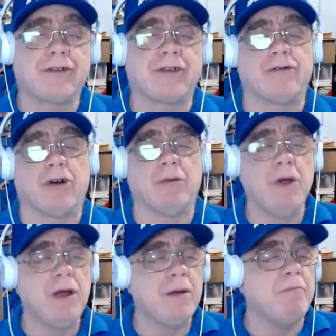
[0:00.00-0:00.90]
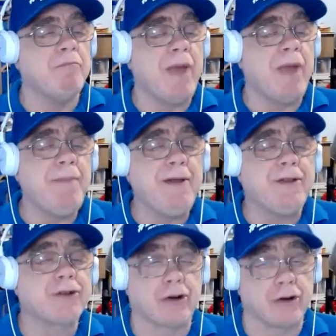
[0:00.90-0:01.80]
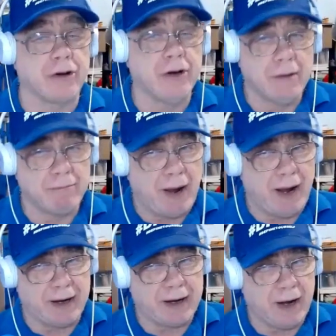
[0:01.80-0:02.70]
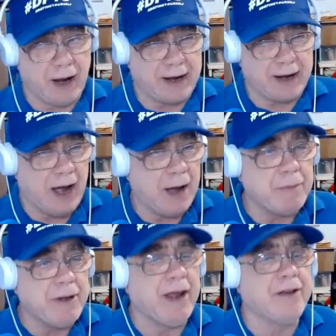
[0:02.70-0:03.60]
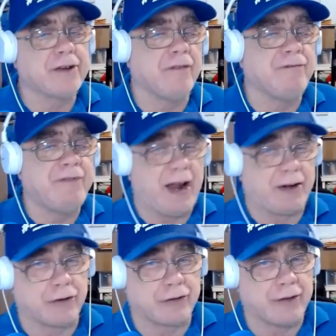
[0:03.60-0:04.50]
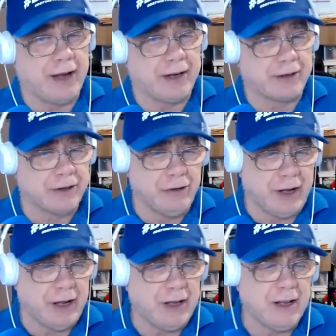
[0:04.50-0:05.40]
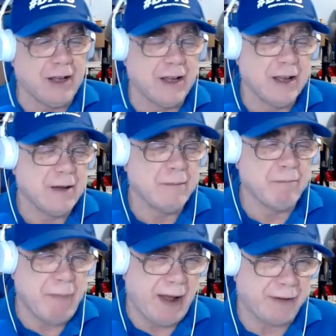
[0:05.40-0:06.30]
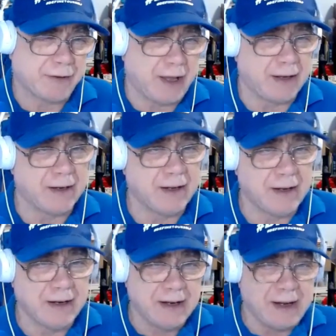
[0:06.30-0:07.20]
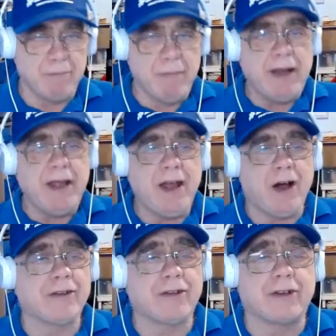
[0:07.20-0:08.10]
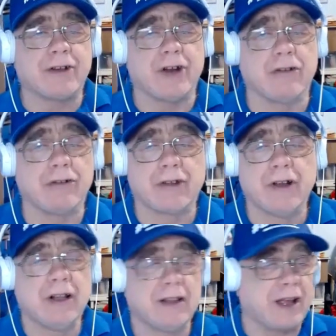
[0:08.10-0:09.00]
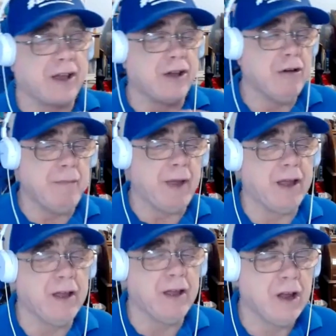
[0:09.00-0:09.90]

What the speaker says: syndrome may be triggered by a combination of factors, including masking. Now, many autistic adults, like you and me,